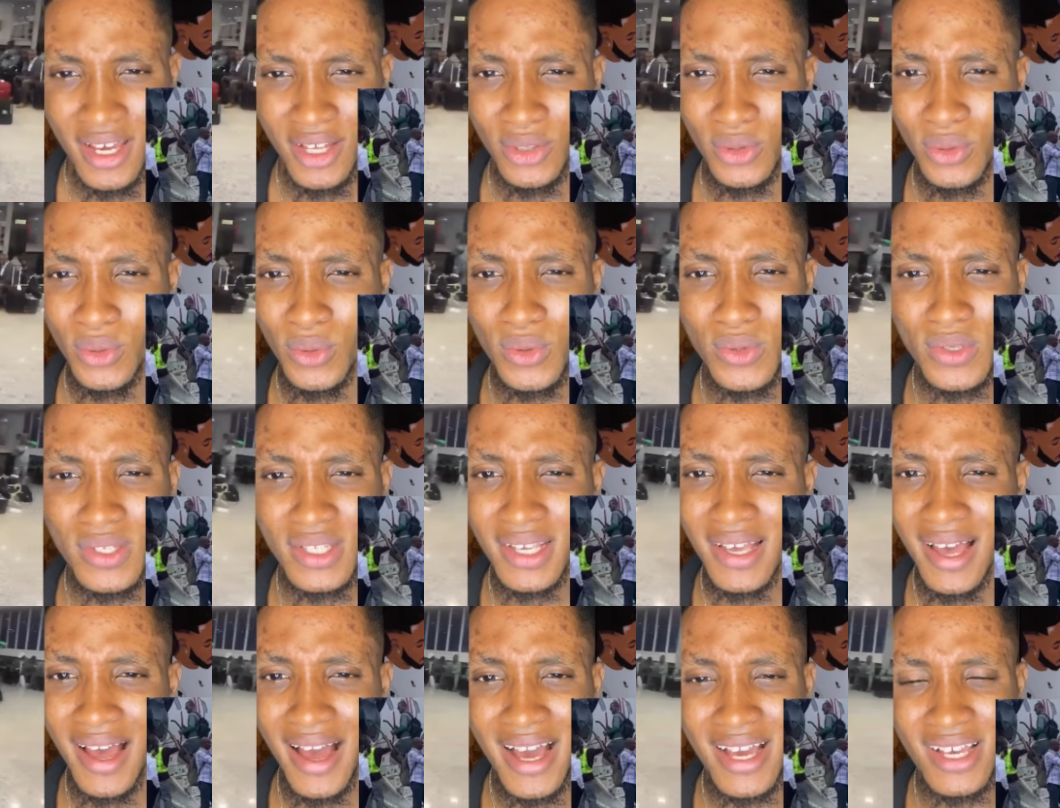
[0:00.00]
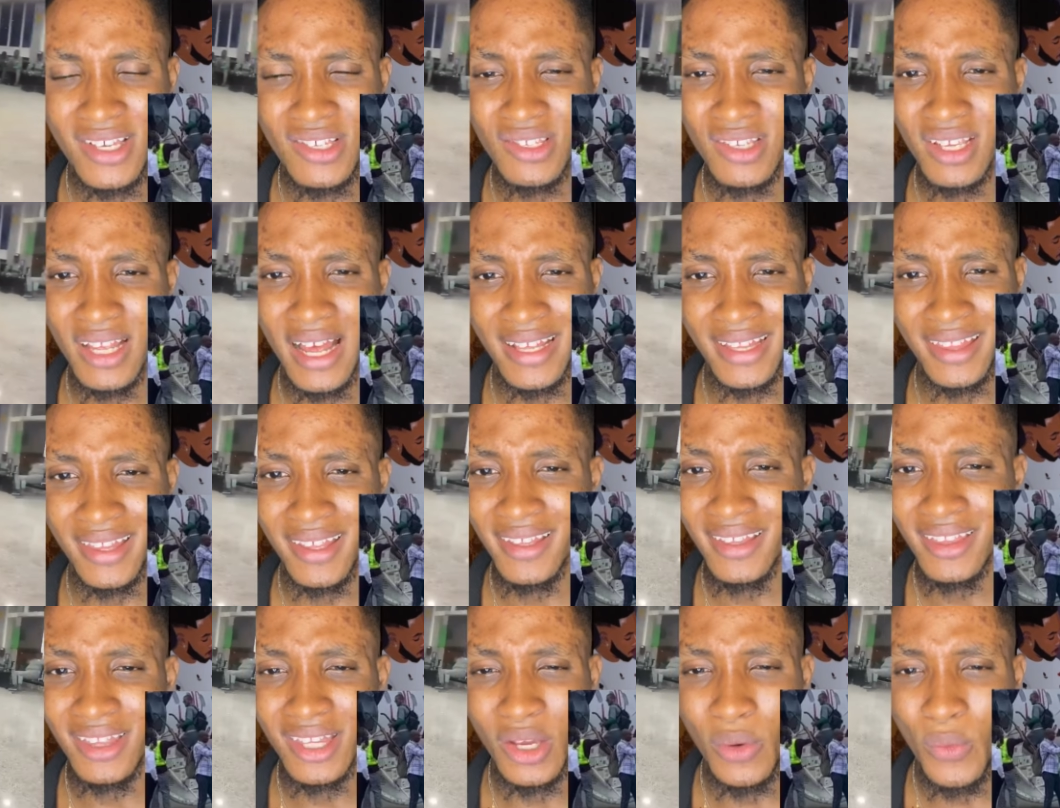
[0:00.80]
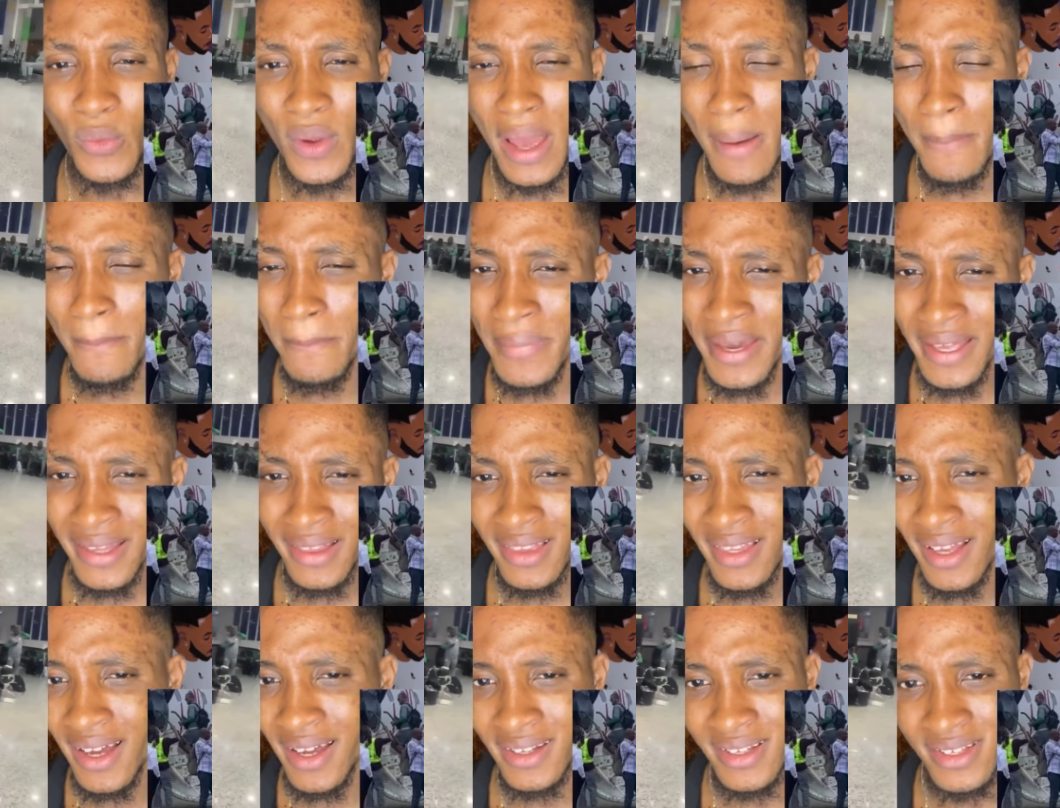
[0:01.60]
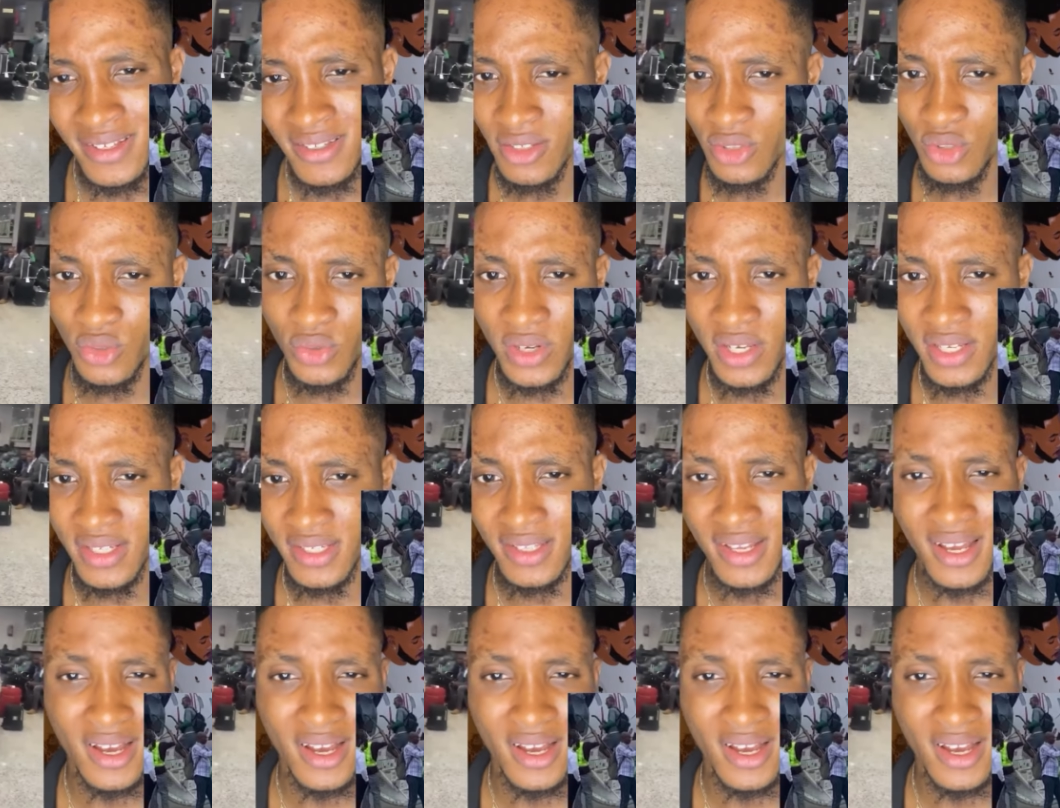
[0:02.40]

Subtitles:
Those guys, I think they were mentally stressed,